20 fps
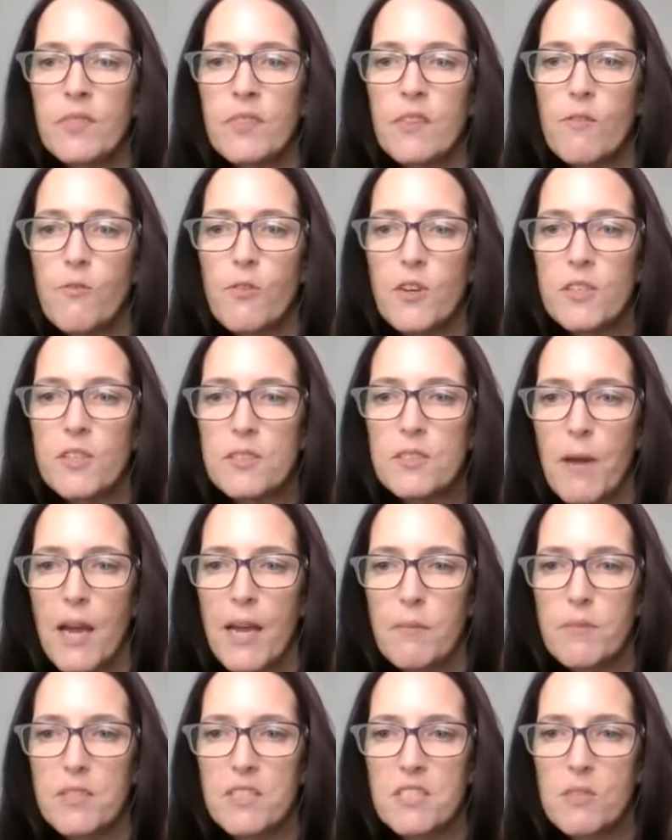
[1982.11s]
The first
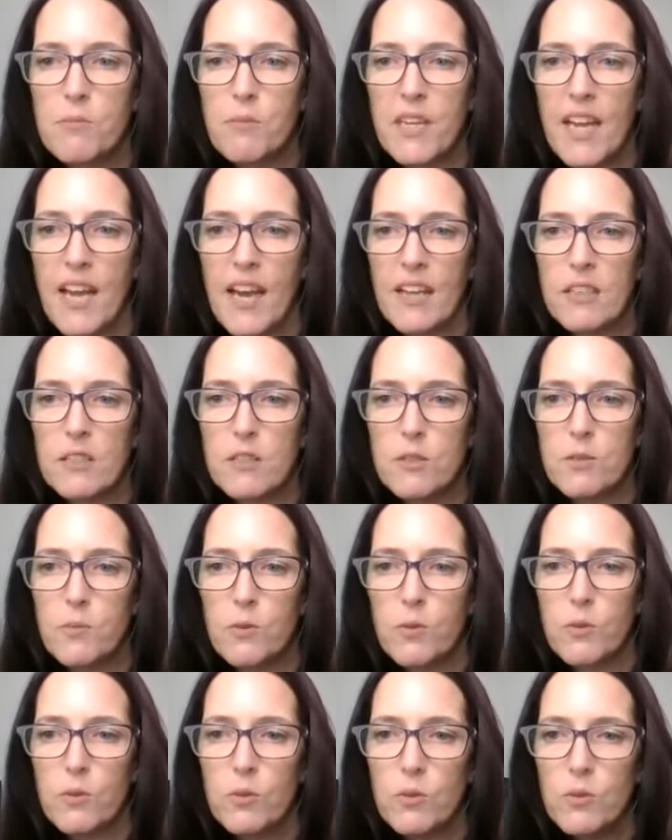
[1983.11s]
payments to be
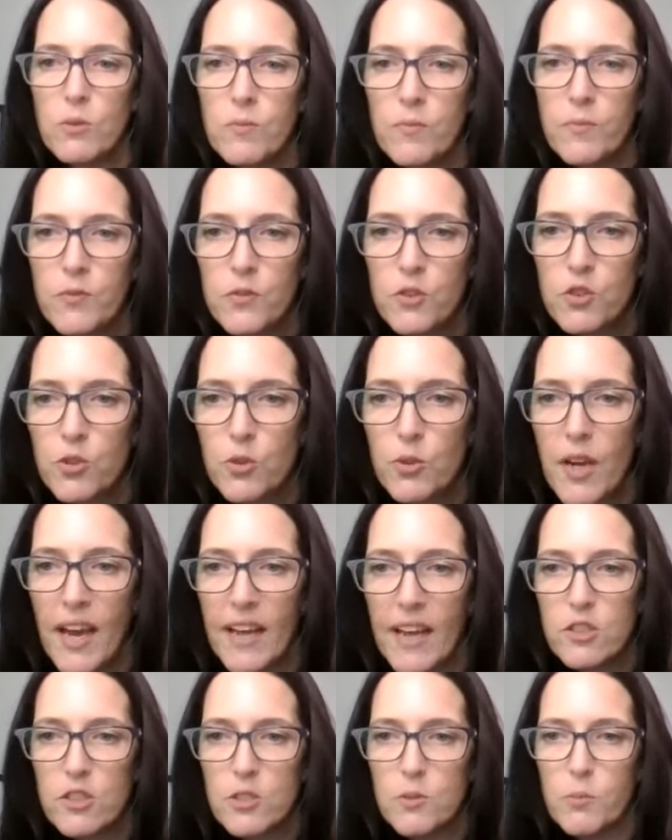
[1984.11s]
eligible
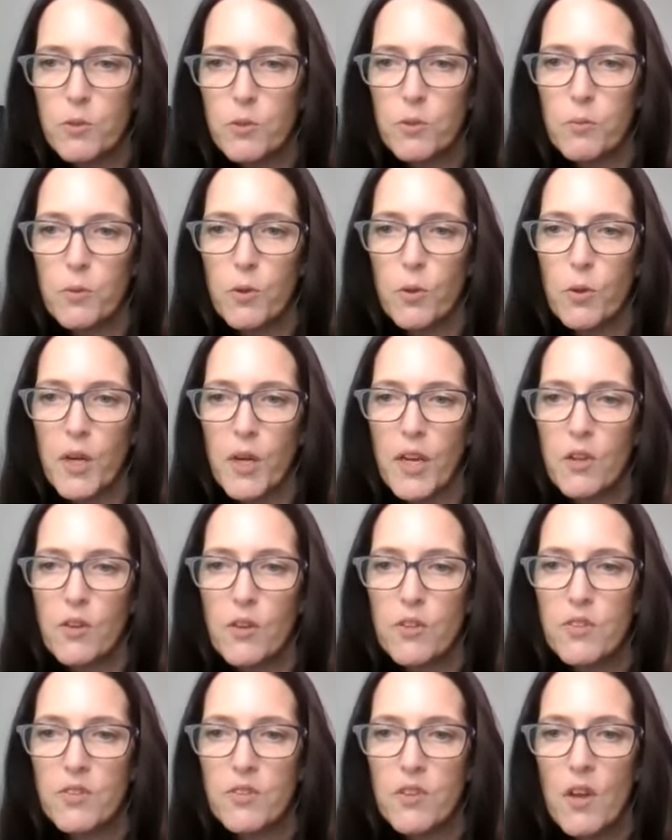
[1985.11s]

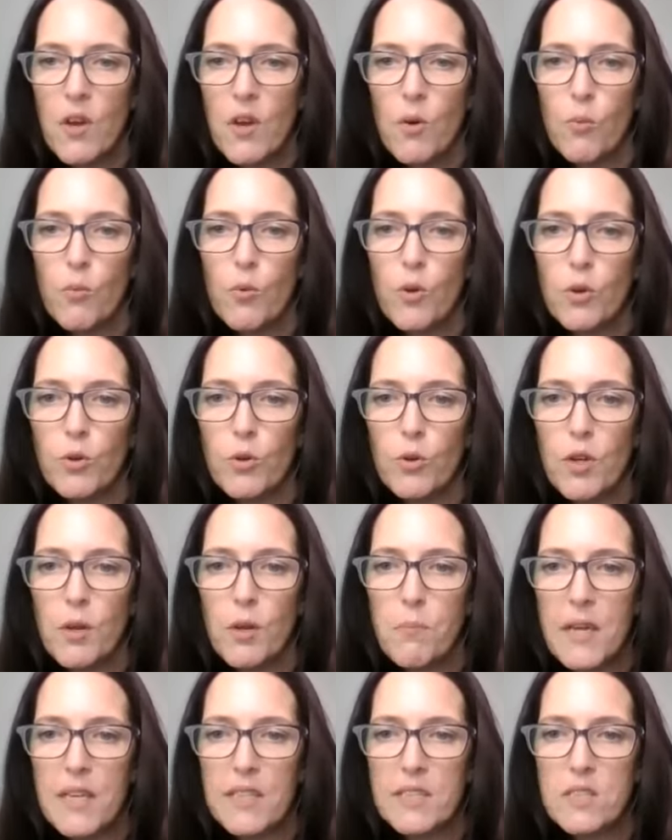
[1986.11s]
employers will
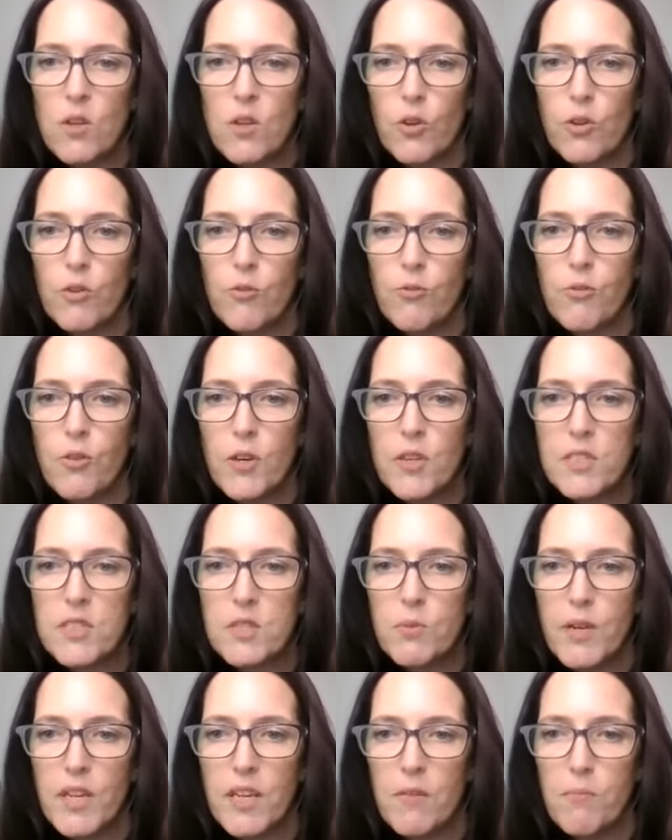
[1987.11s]
commence on the
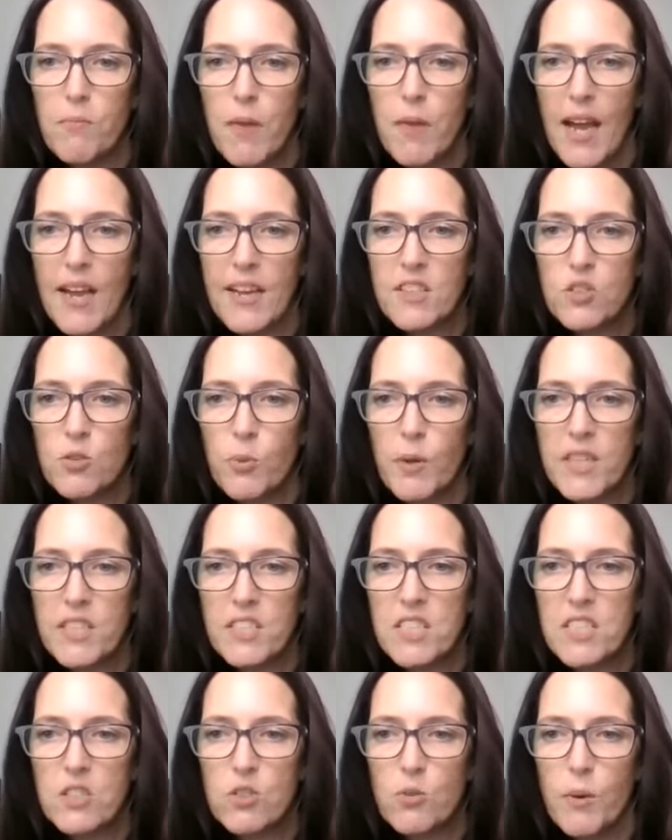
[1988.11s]
first week of May
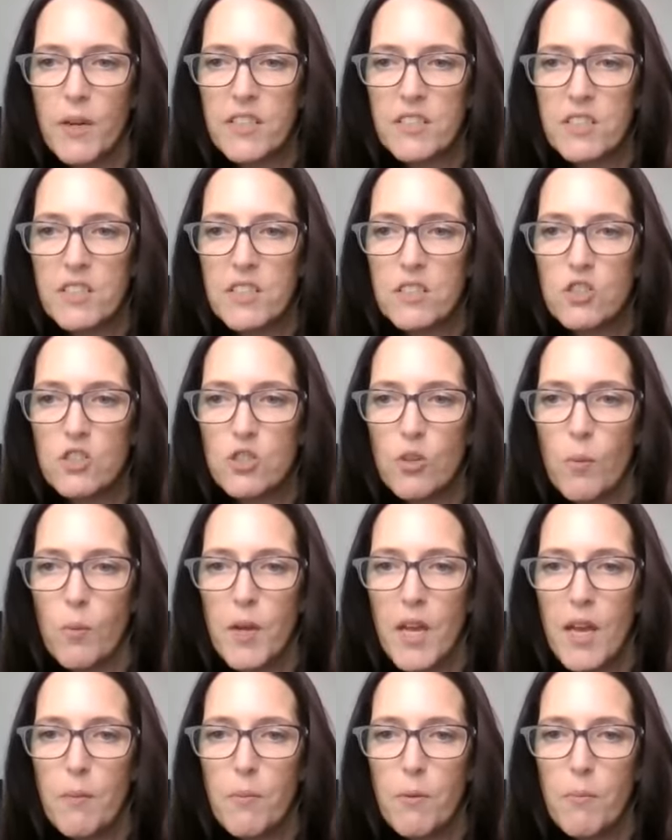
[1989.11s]
2020.
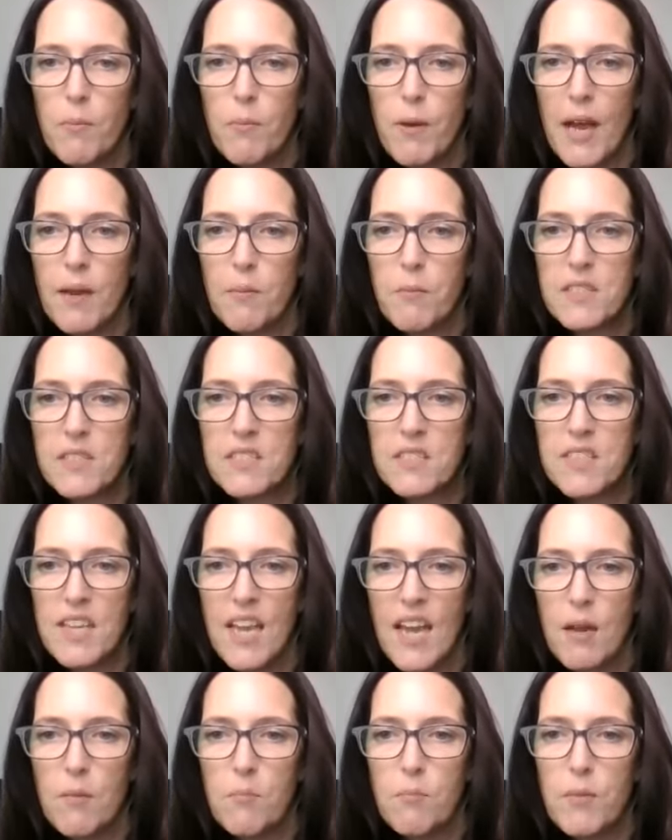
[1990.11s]
JobKeeper payments
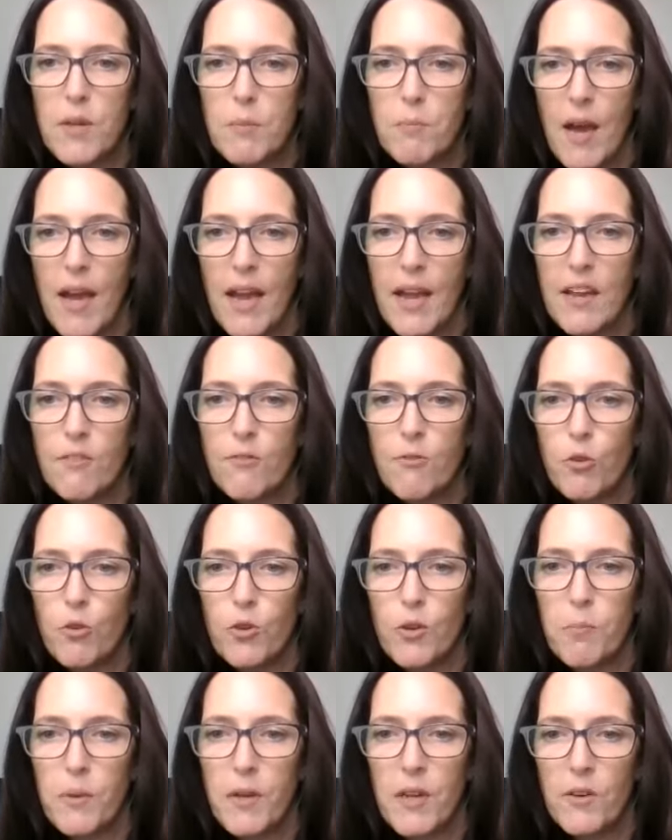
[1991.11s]
can be made for
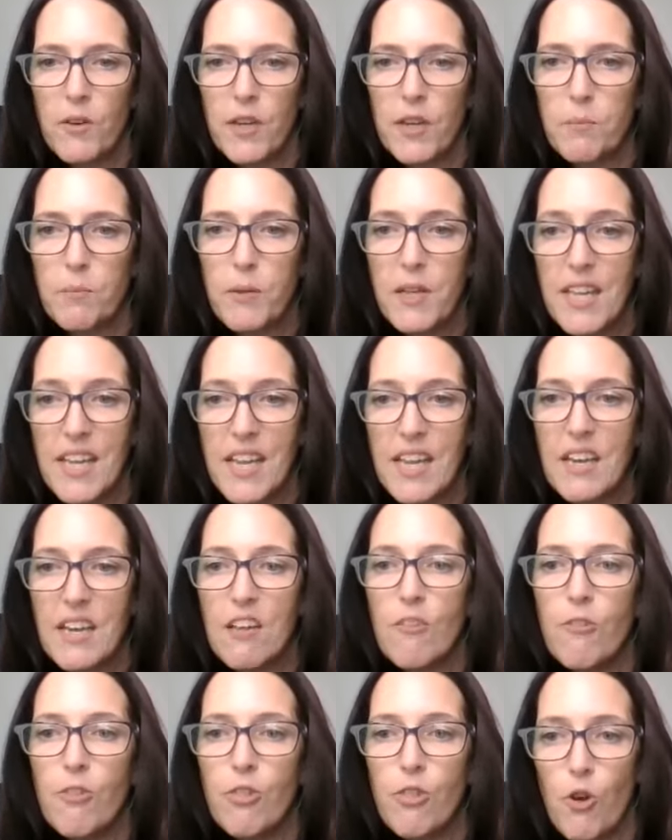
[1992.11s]
the period
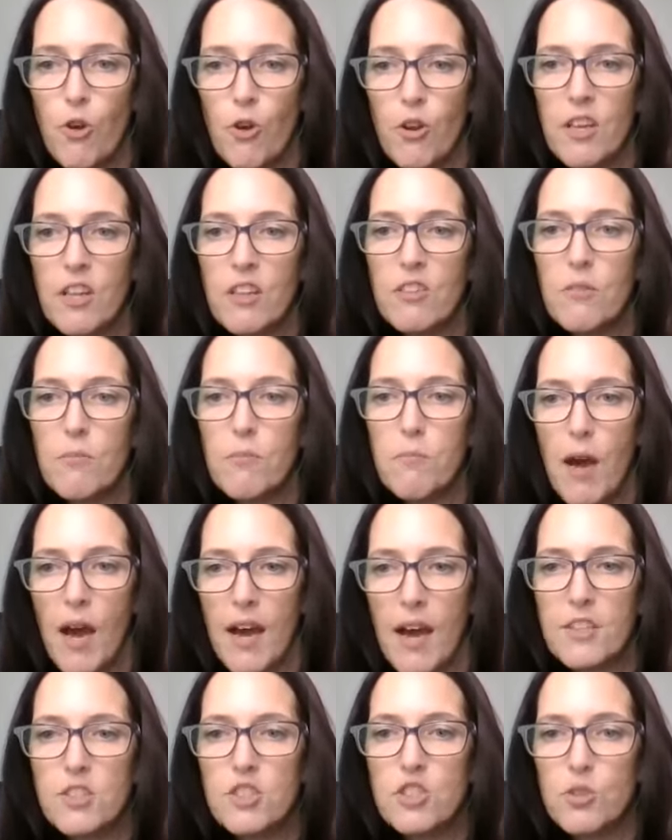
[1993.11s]
beginning 30th of
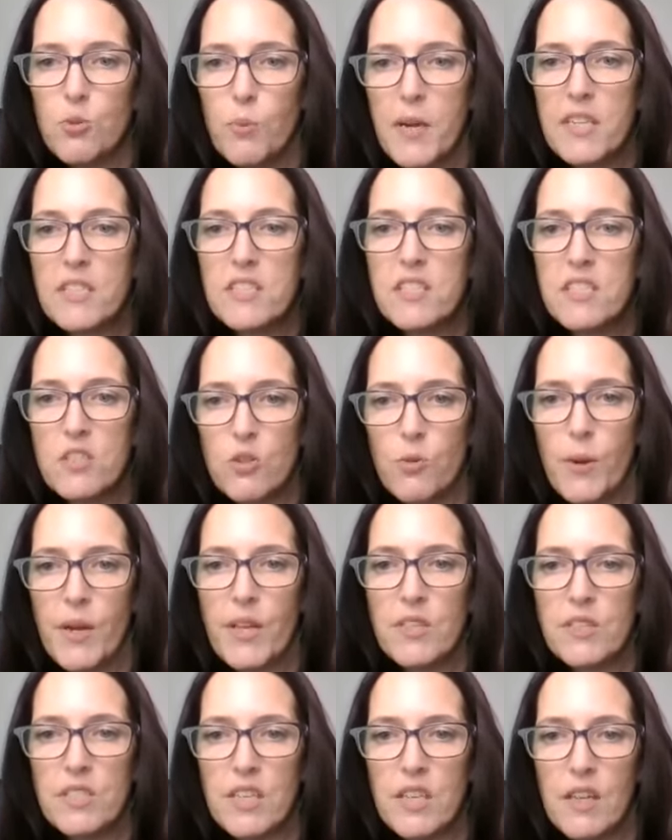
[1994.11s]
March
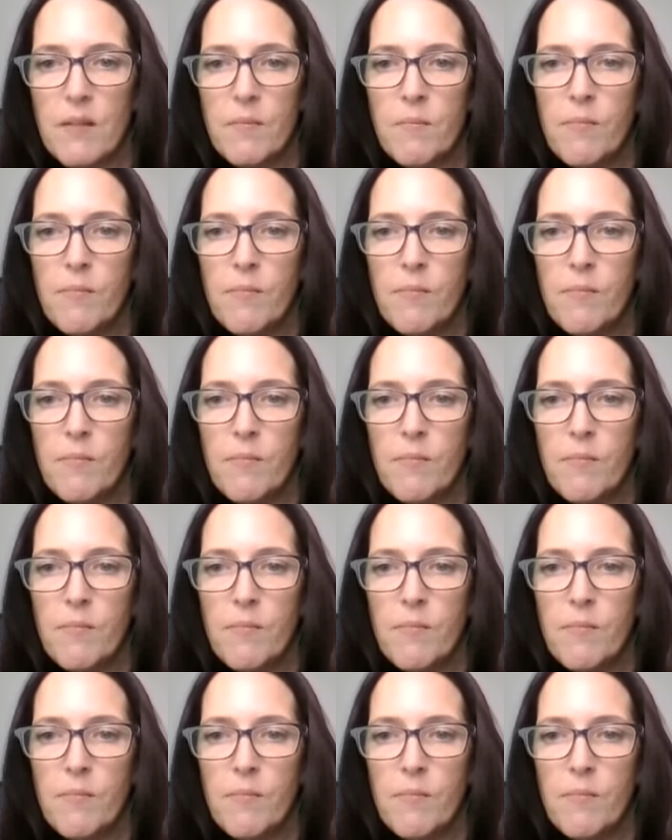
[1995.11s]
2020.